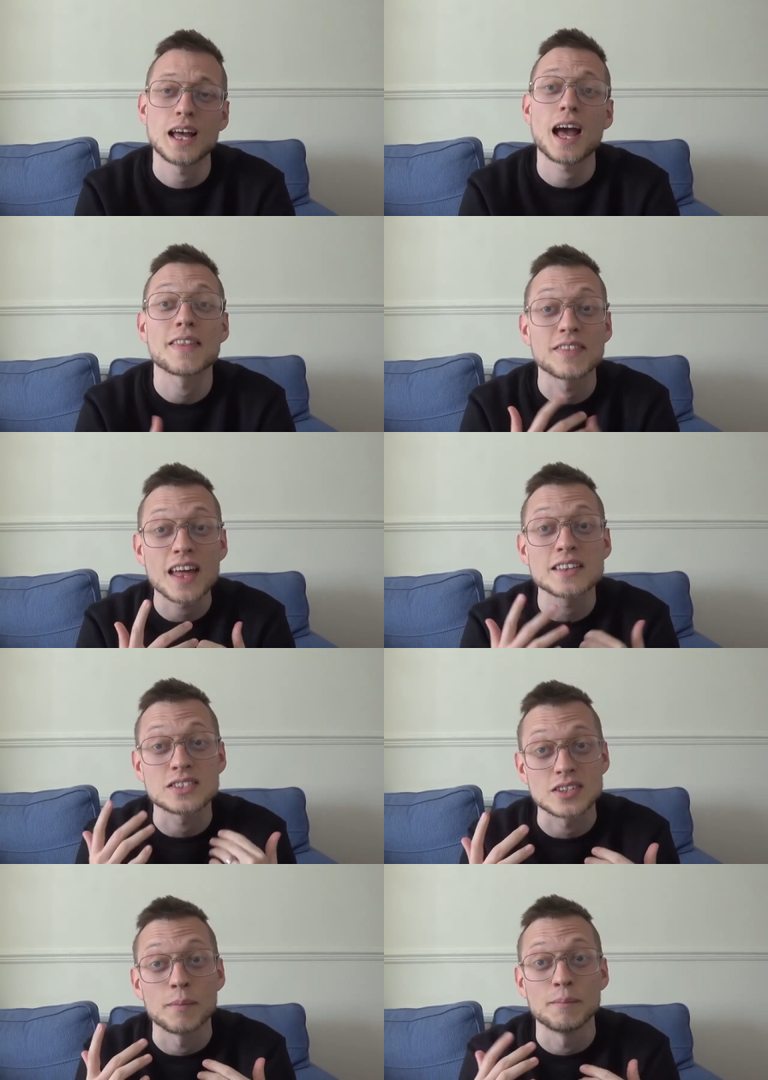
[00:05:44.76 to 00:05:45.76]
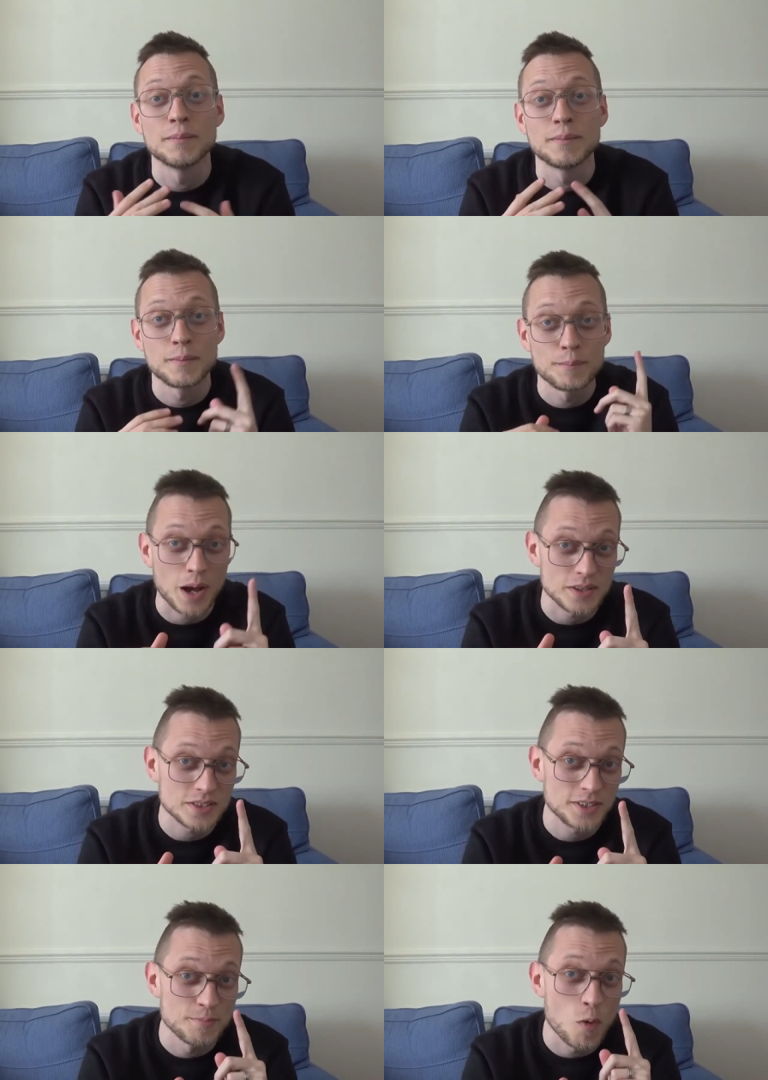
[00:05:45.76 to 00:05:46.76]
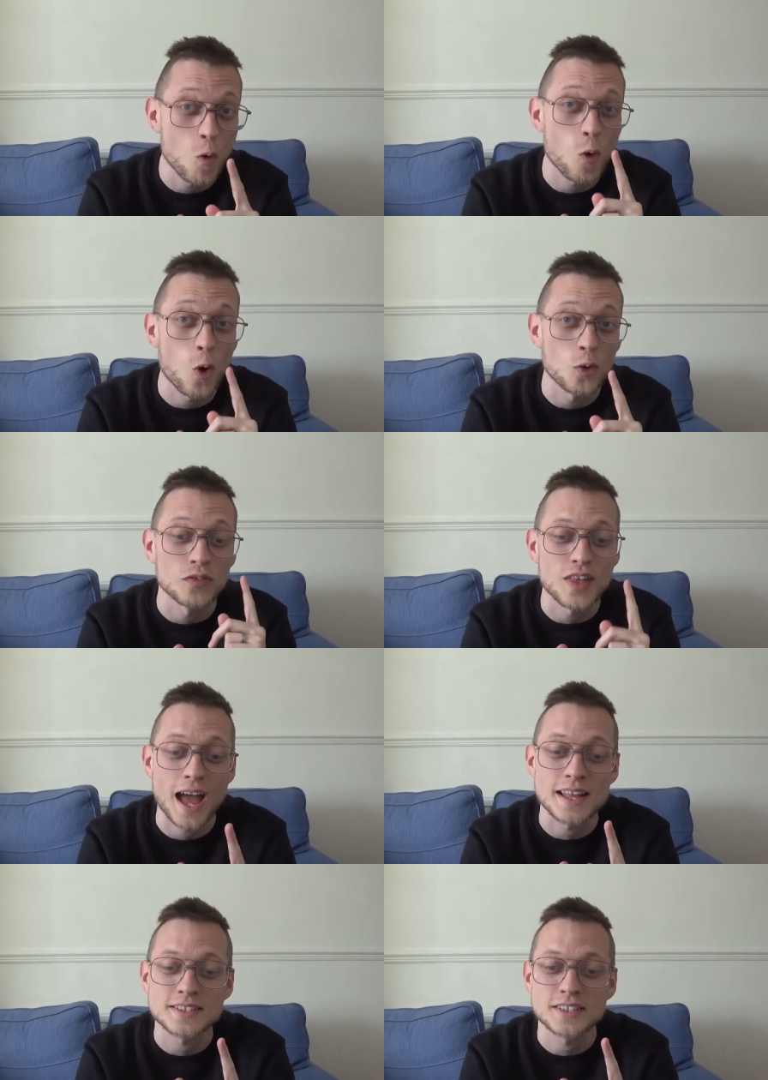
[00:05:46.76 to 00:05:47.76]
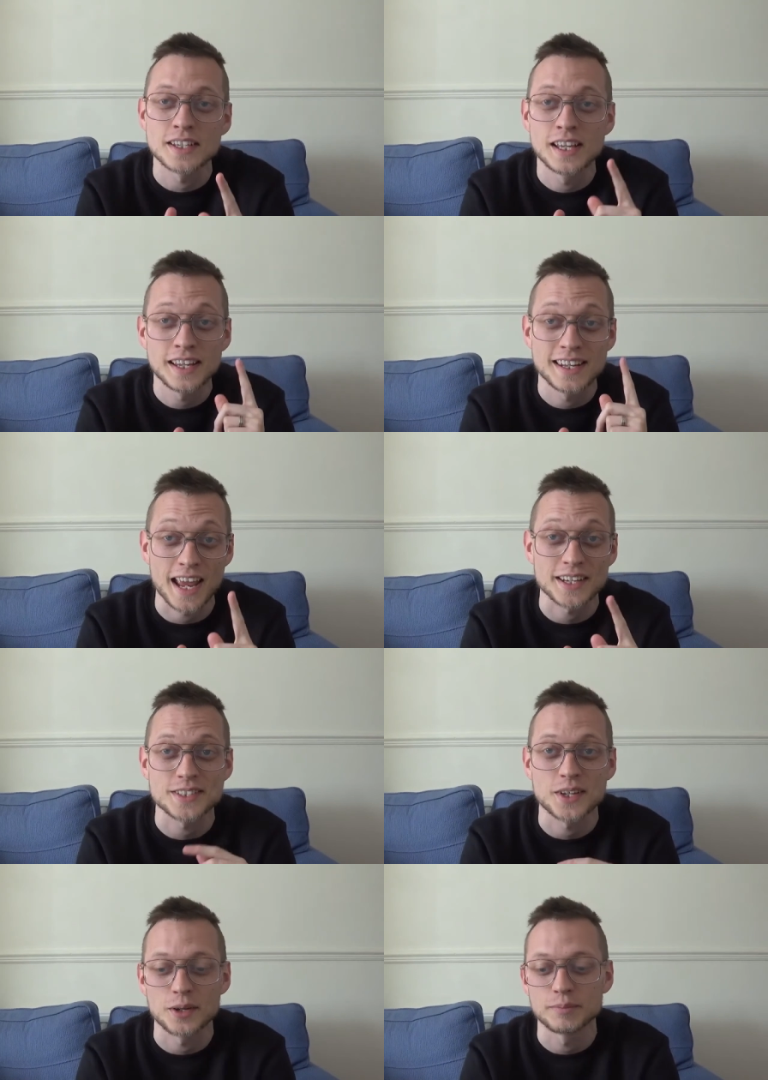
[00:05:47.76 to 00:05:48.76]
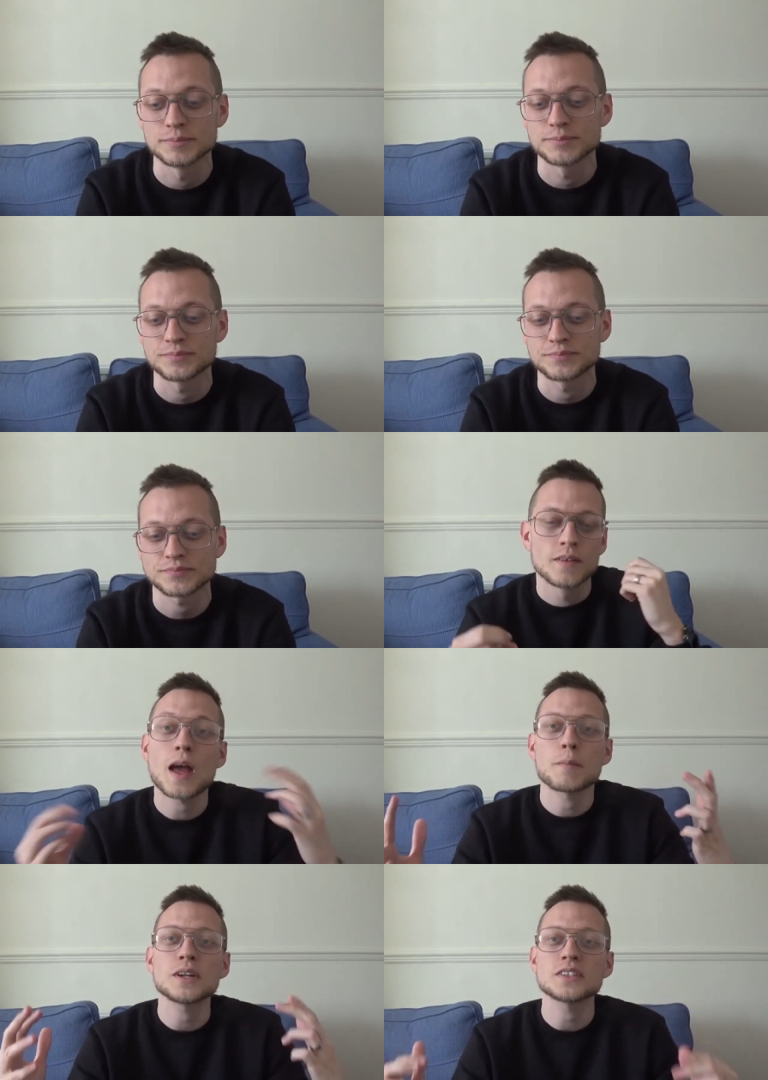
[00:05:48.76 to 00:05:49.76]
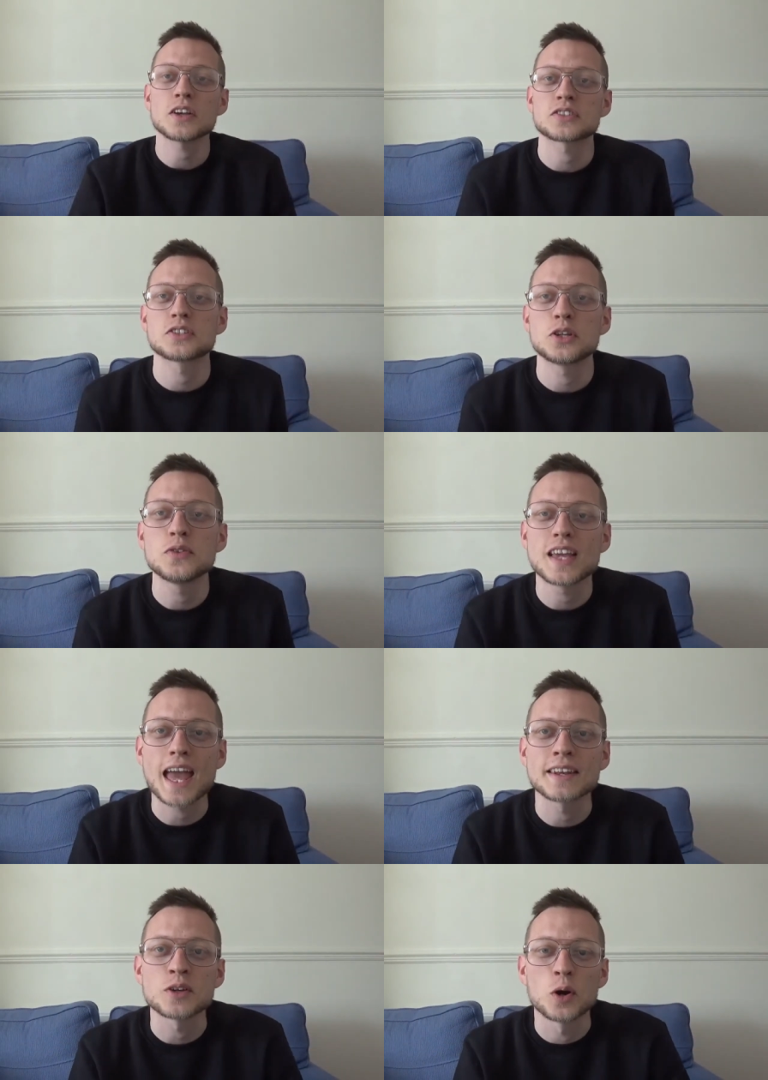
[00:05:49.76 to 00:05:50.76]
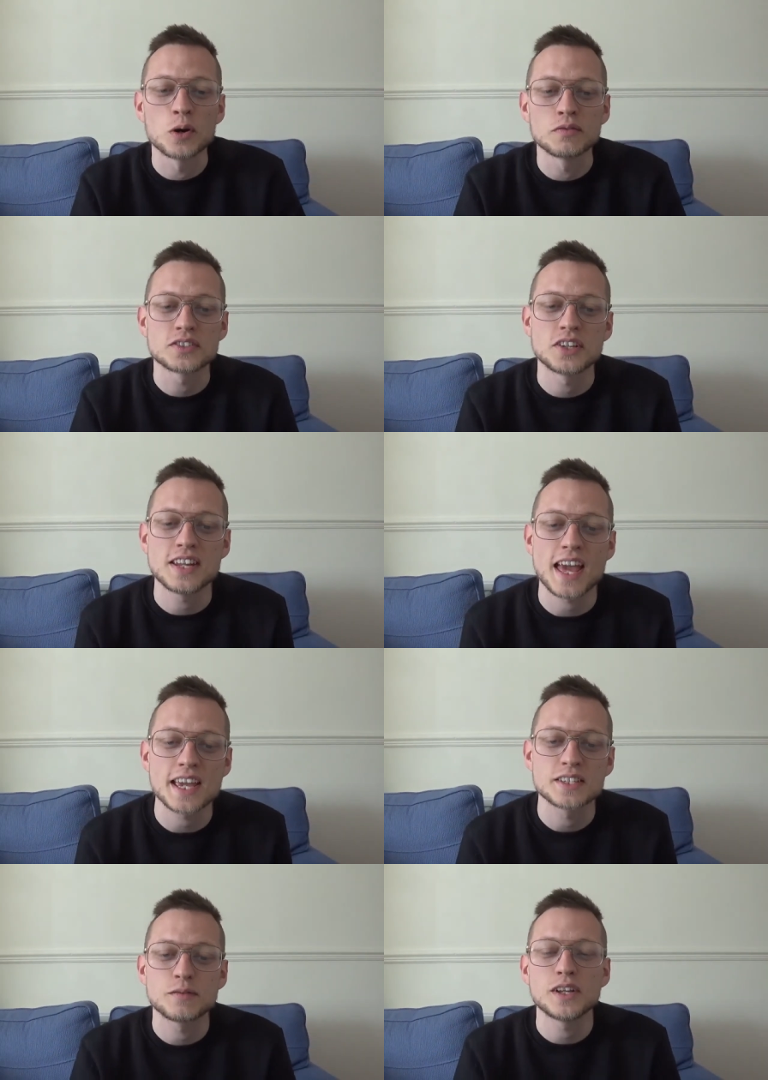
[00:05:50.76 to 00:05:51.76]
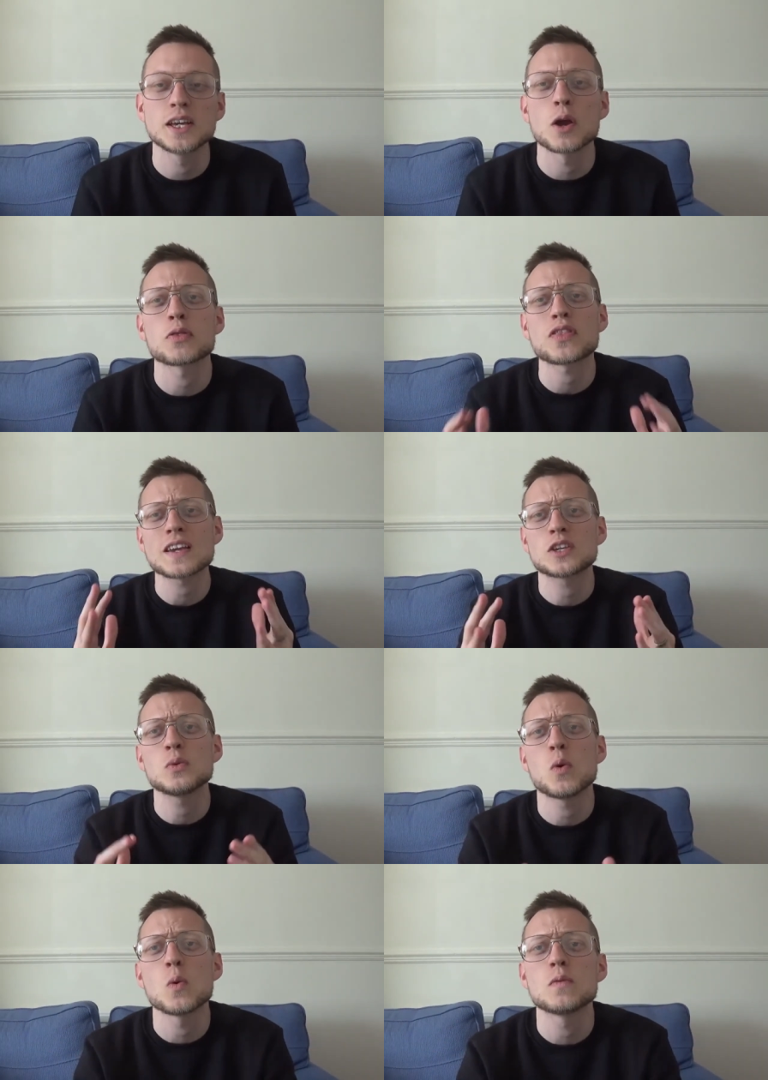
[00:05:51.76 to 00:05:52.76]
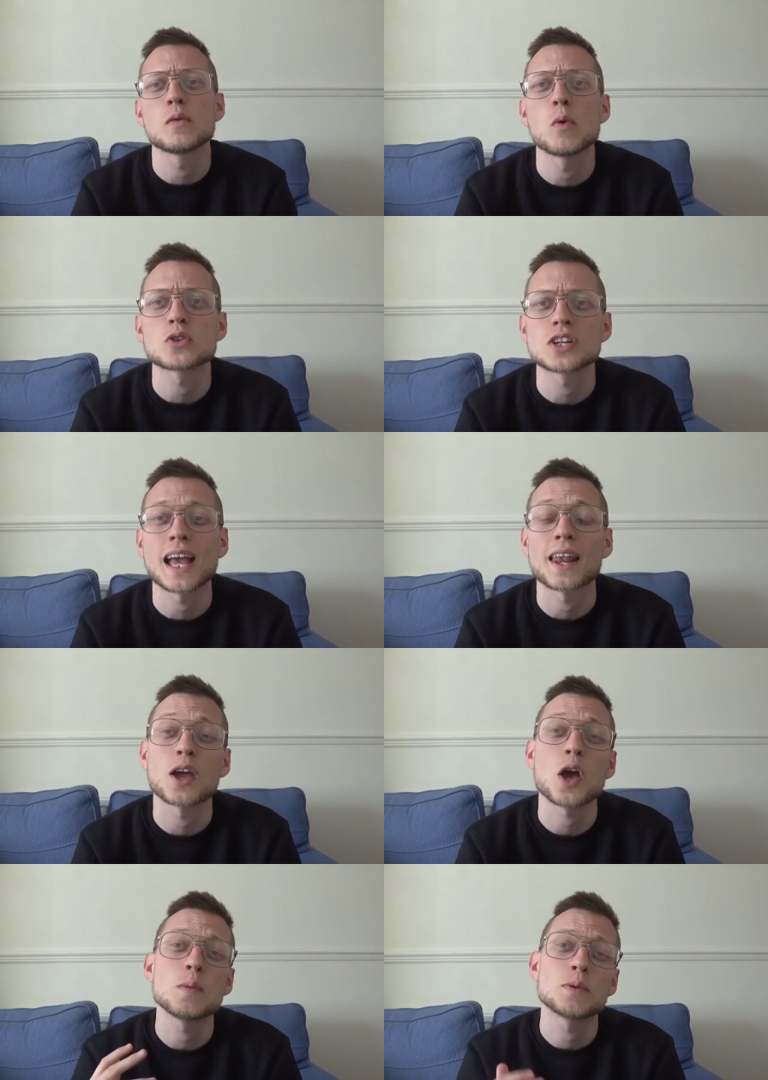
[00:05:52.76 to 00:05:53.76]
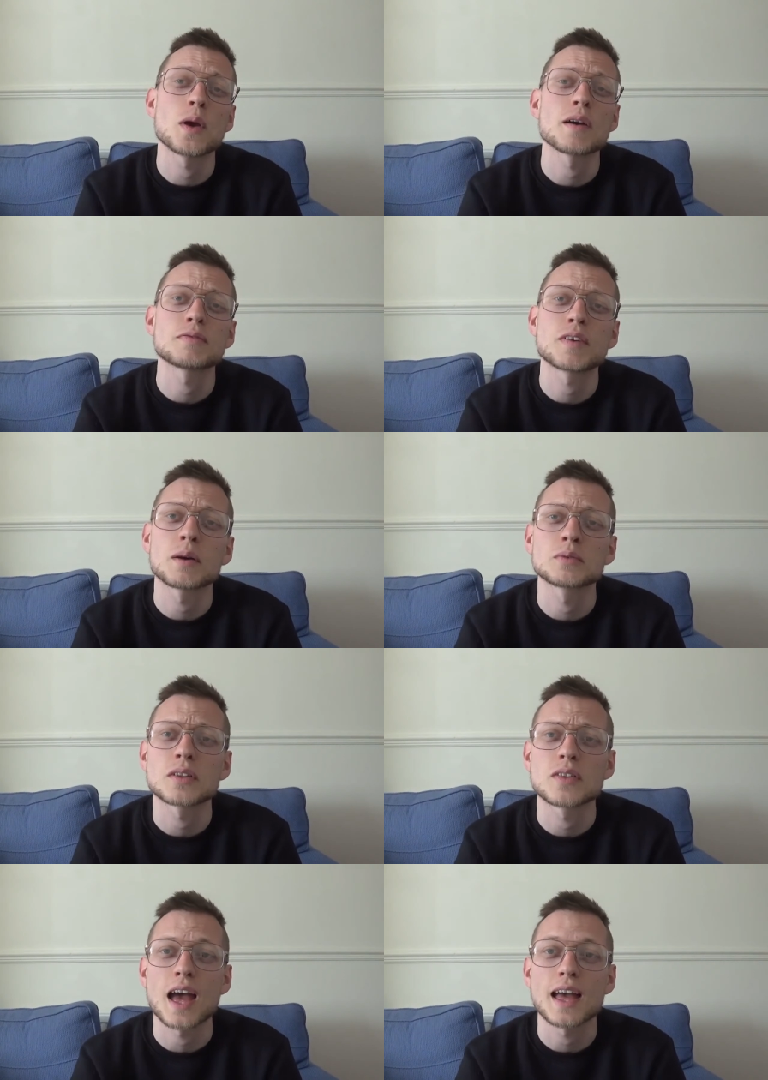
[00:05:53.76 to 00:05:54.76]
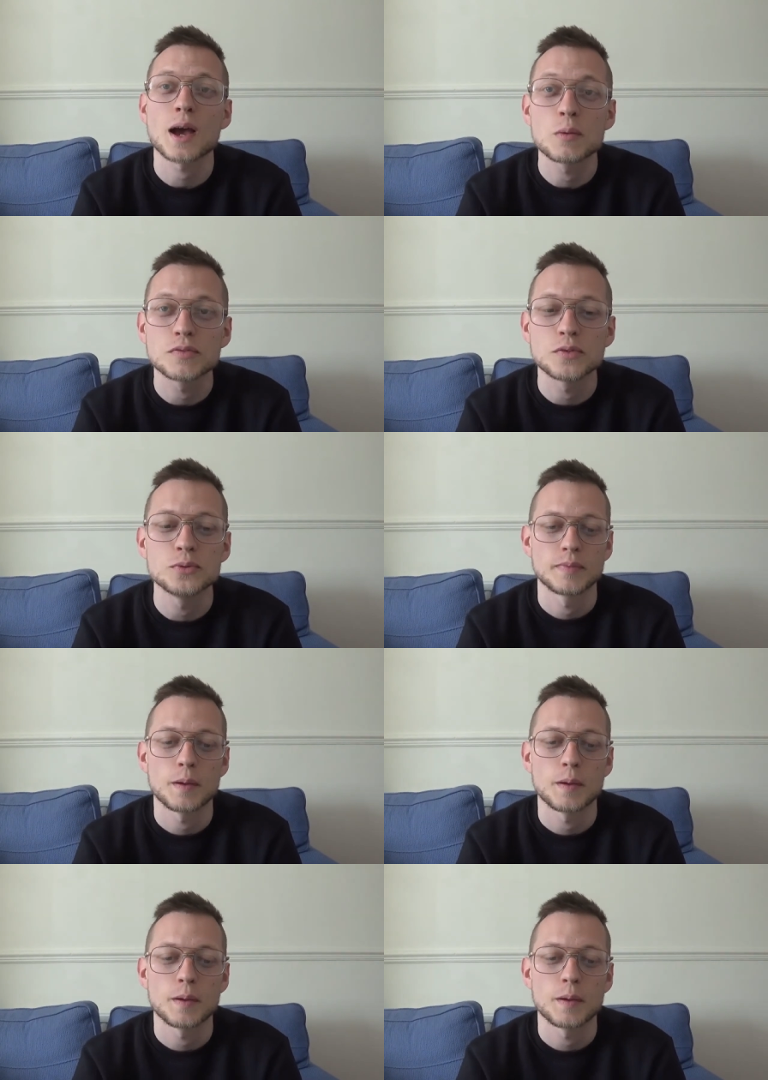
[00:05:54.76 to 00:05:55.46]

and then some. But more on that next time. That brings us to the end of today's video. Thank you all for watching and I hope you have found that helpful.